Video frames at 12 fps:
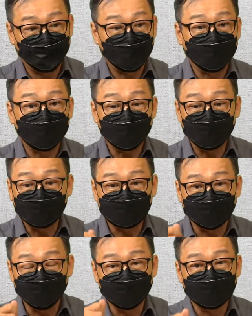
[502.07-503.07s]
And that is the
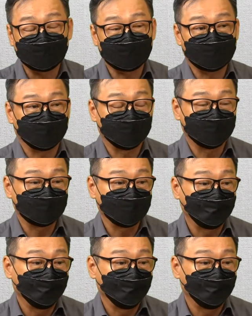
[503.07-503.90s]
biggest challenge.